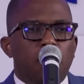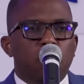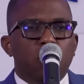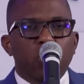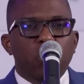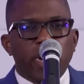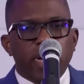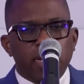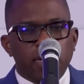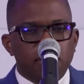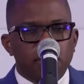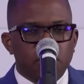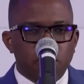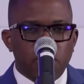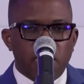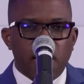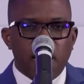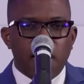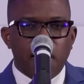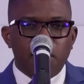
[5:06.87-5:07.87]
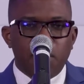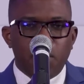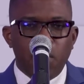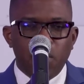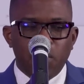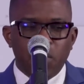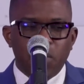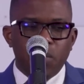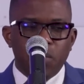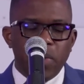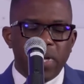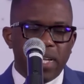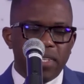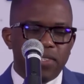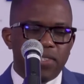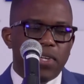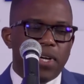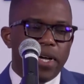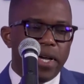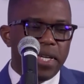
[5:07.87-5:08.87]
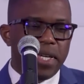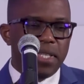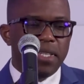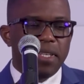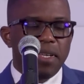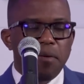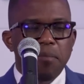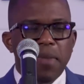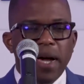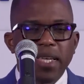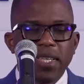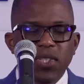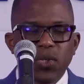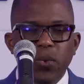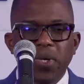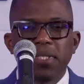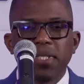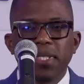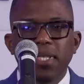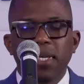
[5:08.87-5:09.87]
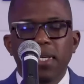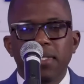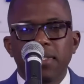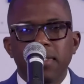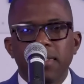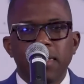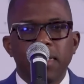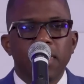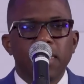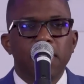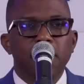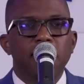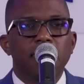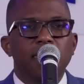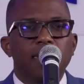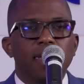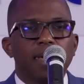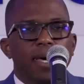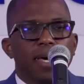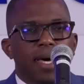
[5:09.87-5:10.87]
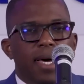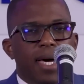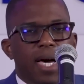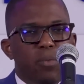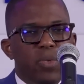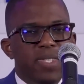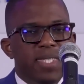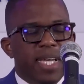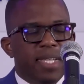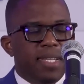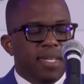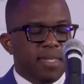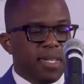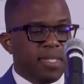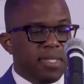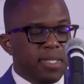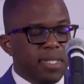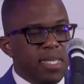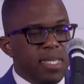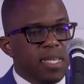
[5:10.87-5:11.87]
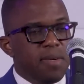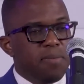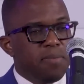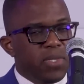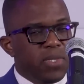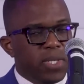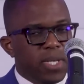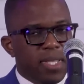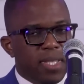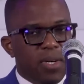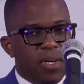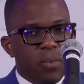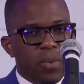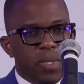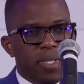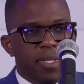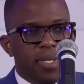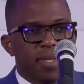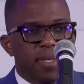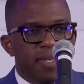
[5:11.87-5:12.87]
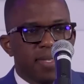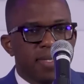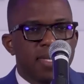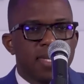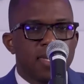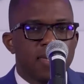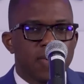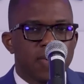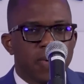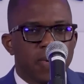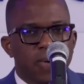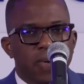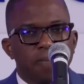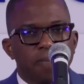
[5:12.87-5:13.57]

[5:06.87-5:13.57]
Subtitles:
When I joined back in 2018, we sat as a team together with the CEO,